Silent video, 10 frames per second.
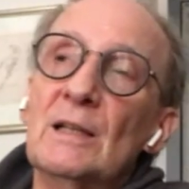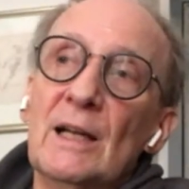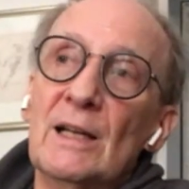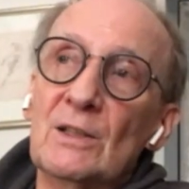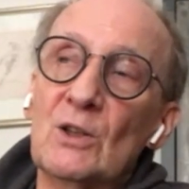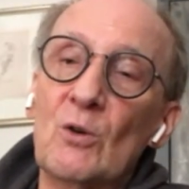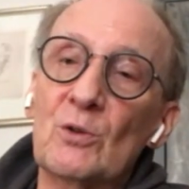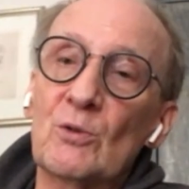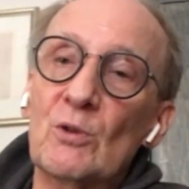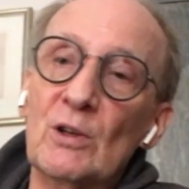And go
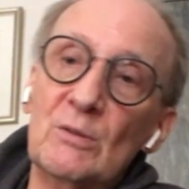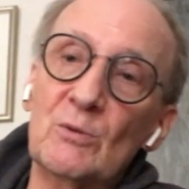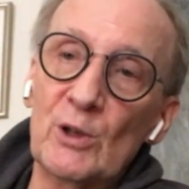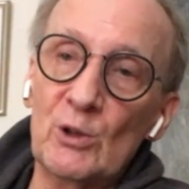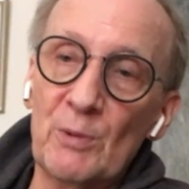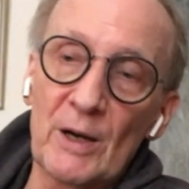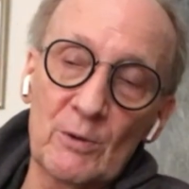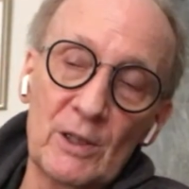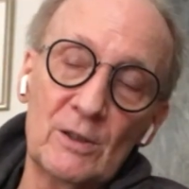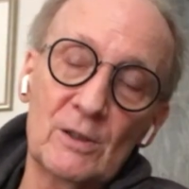through it reel by
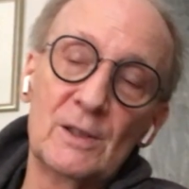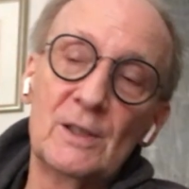reel,